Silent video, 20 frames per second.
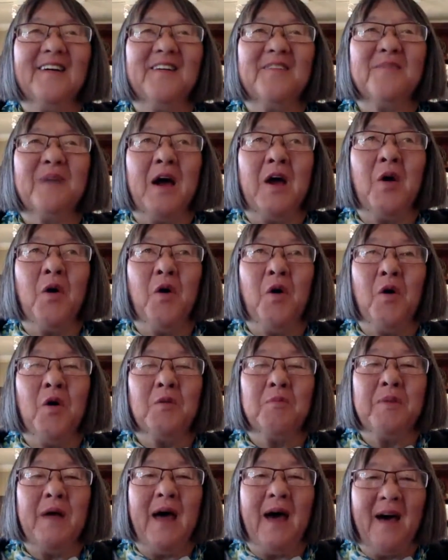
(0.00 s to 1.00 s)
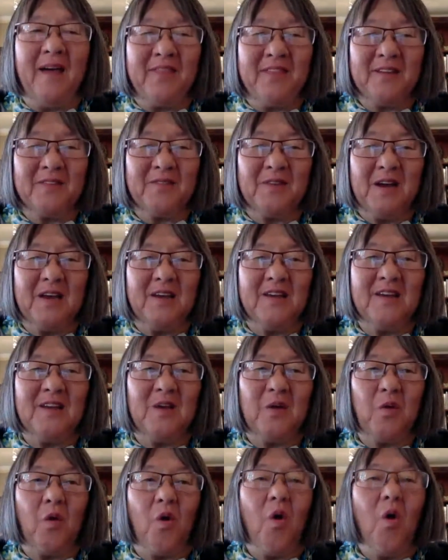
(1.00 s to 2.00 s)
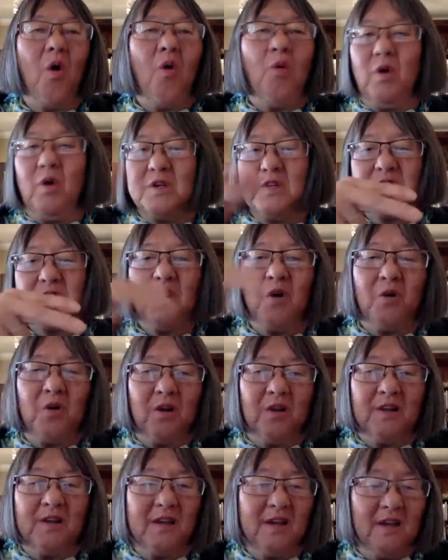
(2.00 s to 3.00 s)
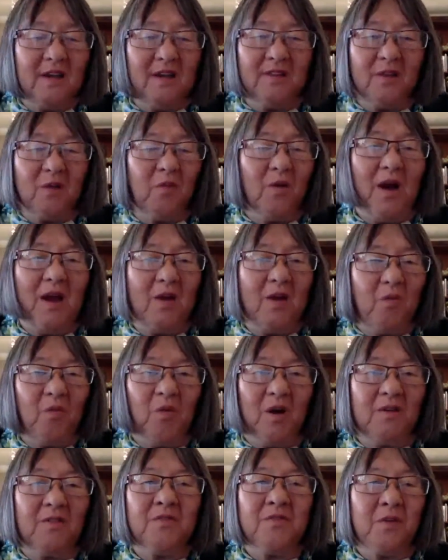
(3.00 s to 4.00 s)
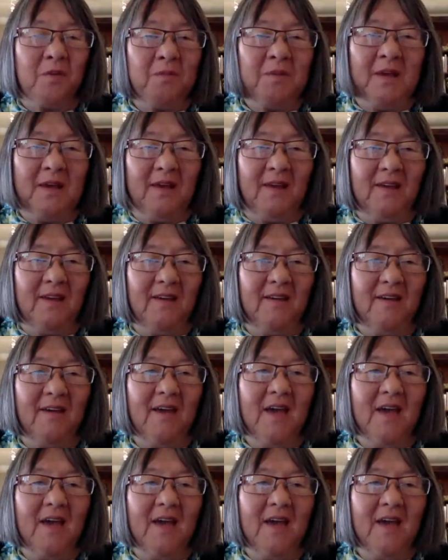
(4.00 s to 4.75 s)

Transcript: my whole path in Reiki was totally the right one for me.